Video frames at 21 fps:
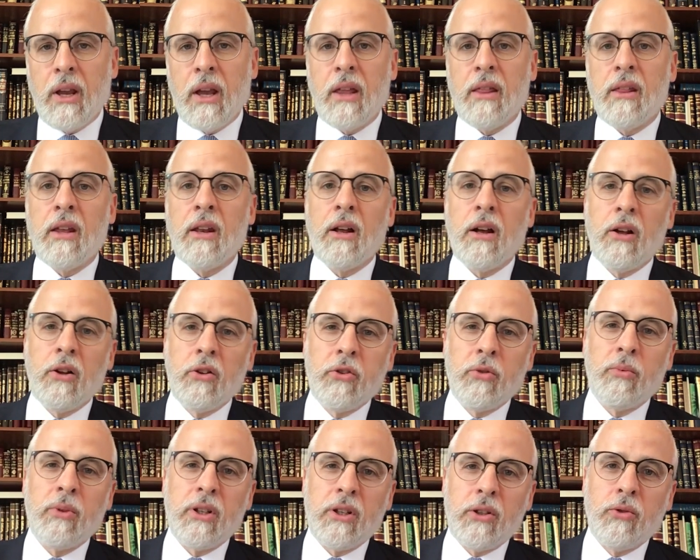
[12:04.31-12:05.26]
and then
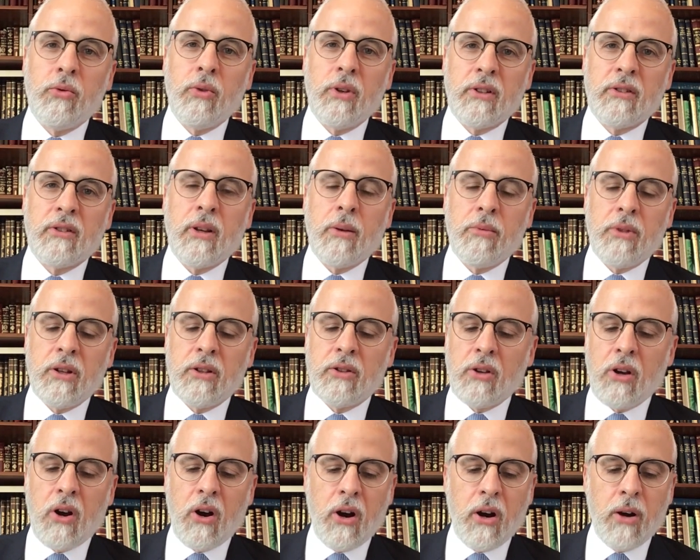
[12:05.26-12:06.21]
ultimately doing something
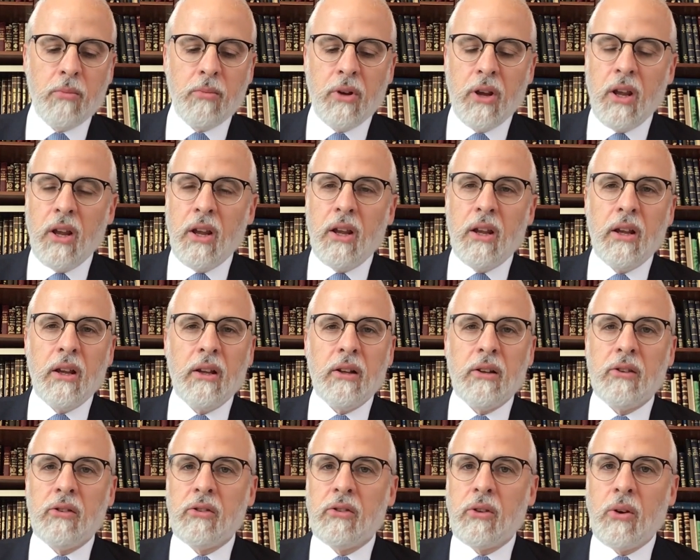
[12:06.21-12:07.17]
to harm
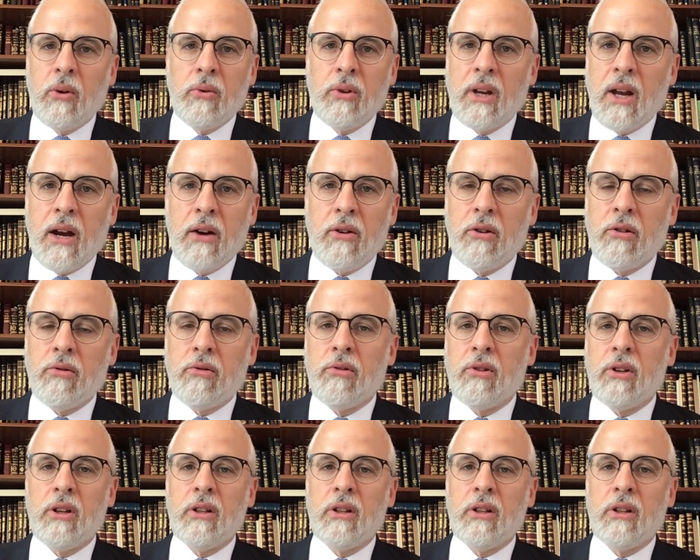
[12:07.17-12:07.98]
is so narrow,